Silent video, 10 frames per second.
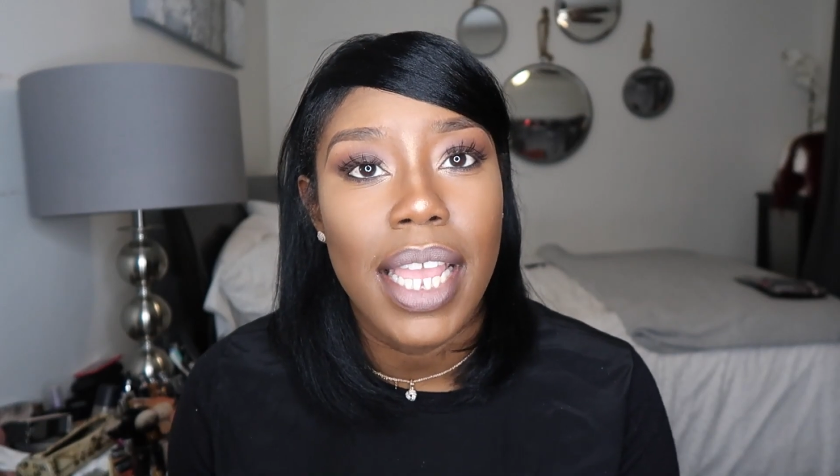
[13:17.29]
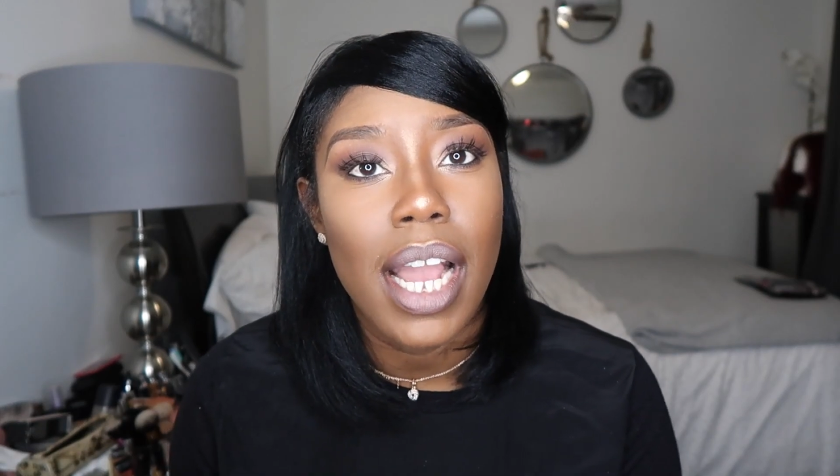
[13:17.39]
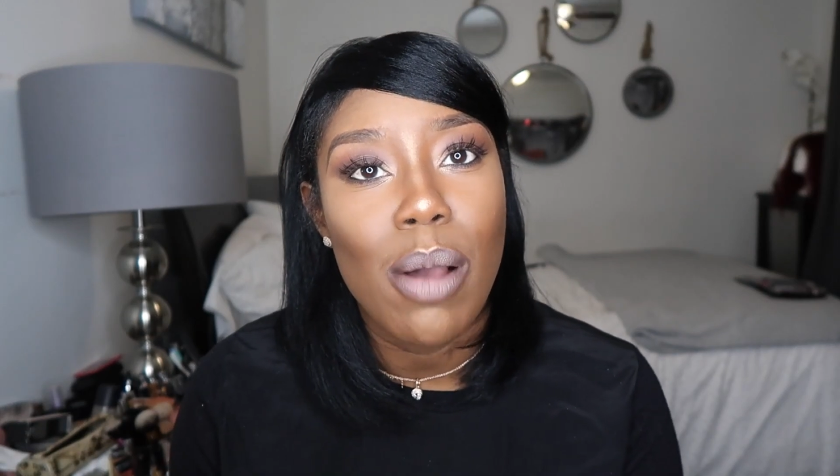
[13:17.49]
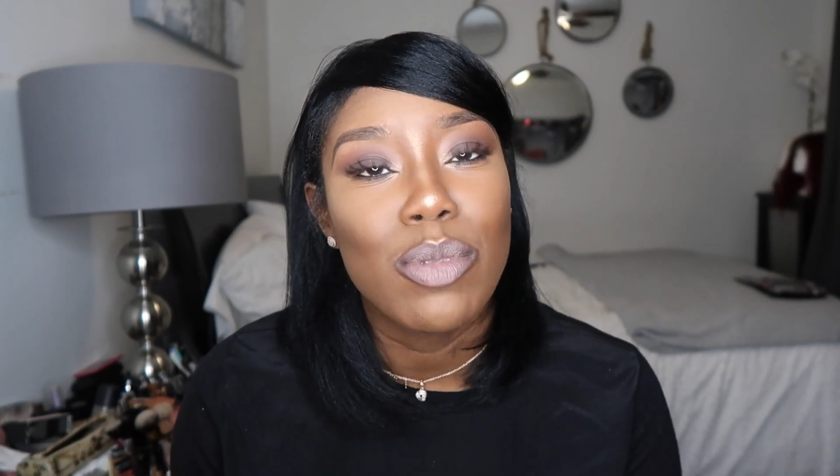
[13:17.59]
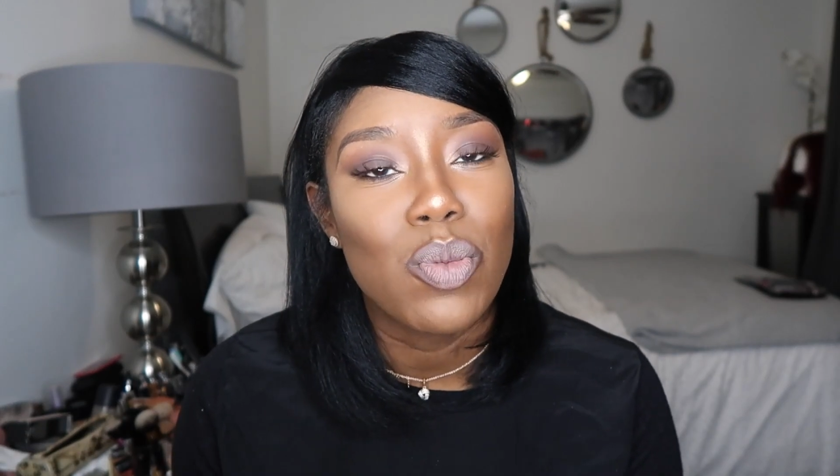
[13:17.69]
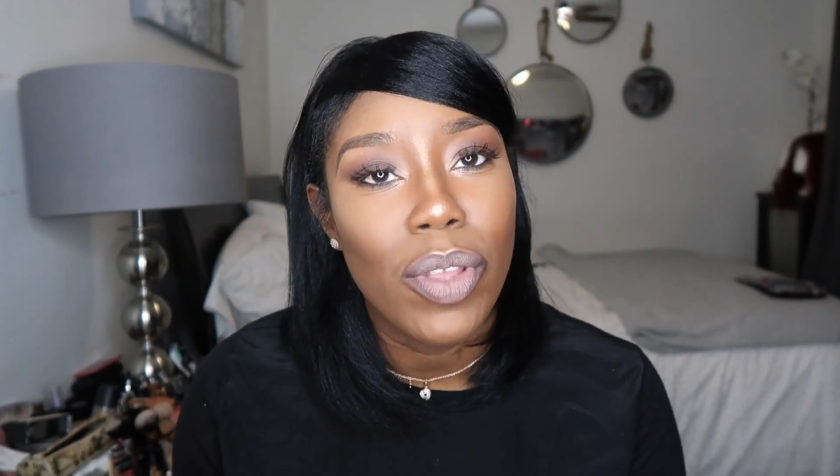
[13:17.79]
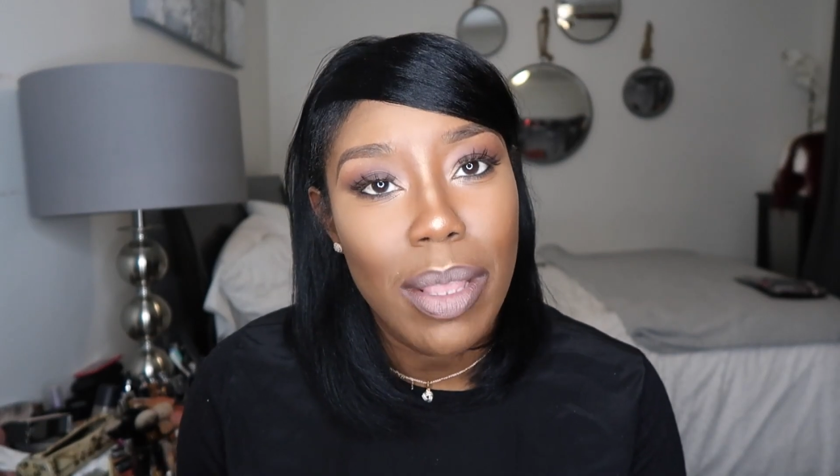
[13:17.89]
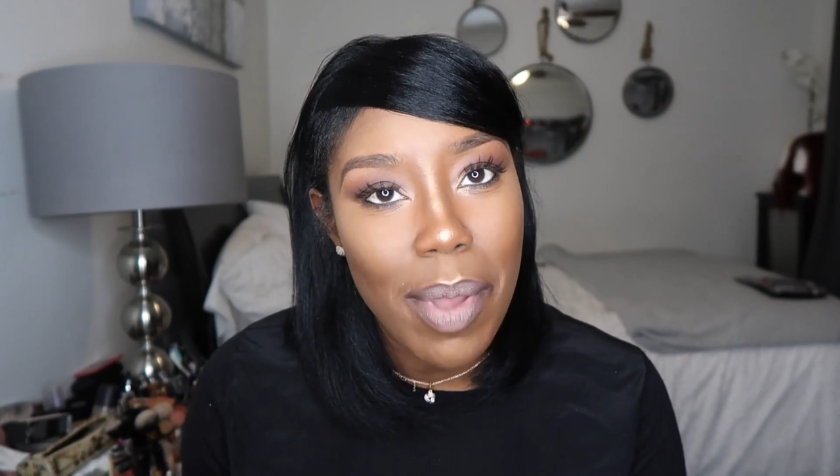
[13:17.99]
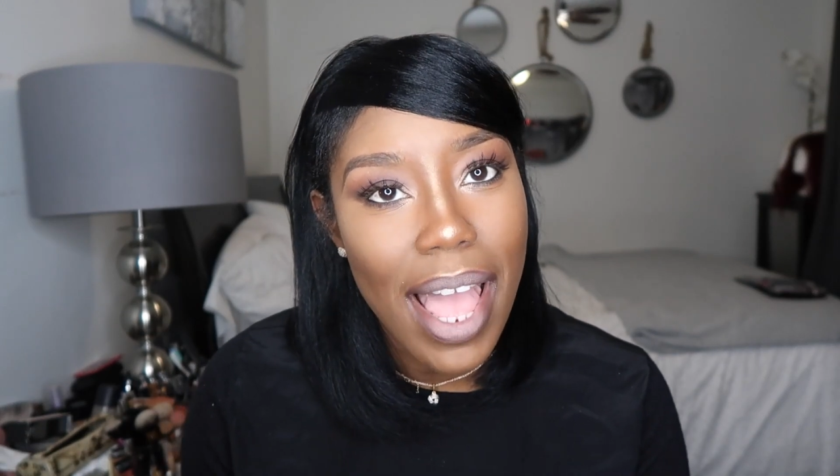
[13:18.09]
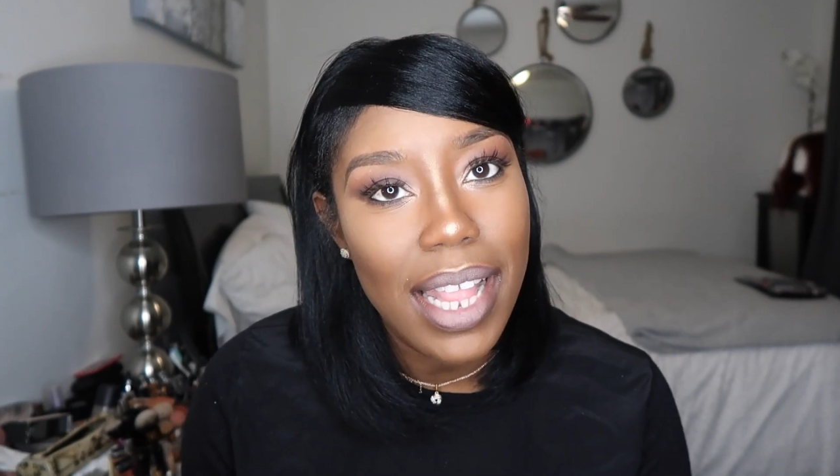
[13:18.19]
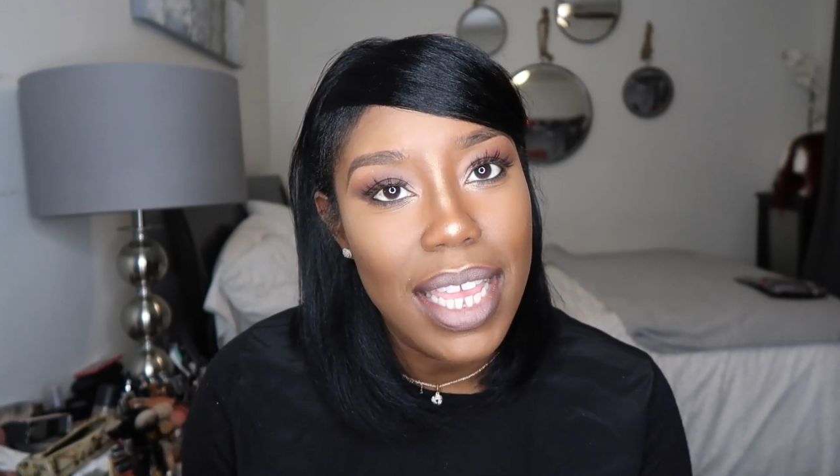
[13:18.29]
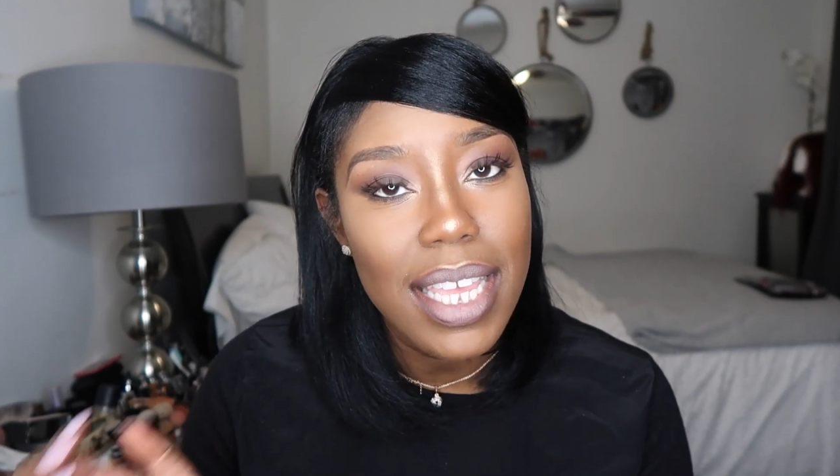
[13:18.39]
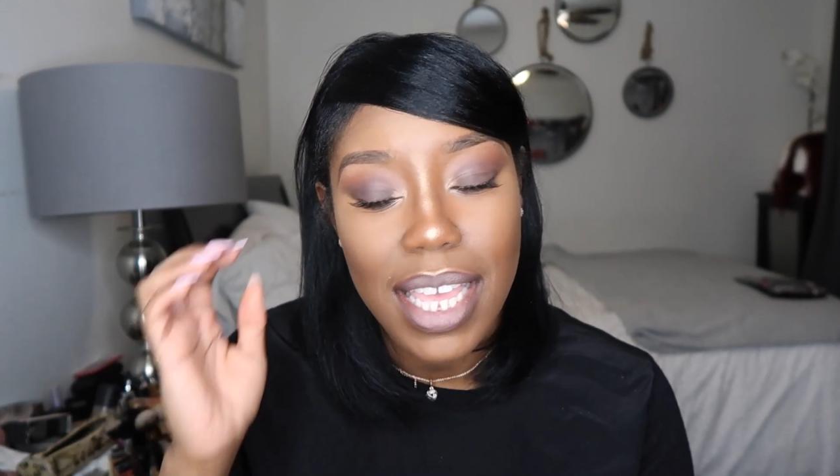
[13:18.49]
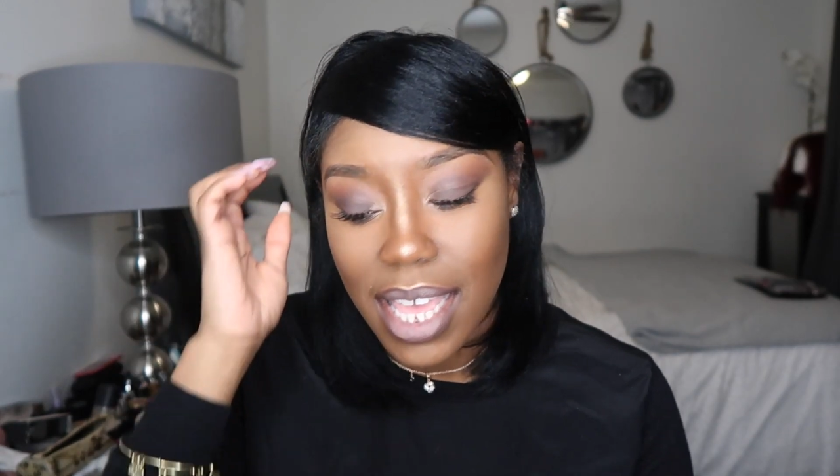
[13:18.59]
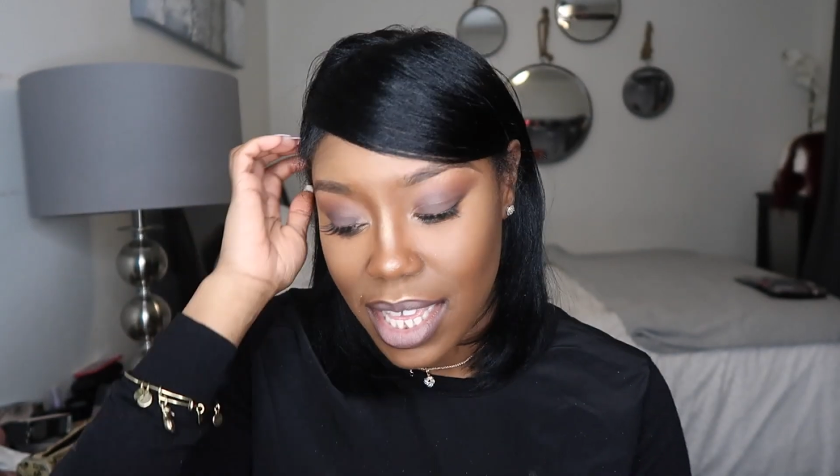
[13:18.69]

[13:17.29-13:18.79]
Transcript: that comes with the palette.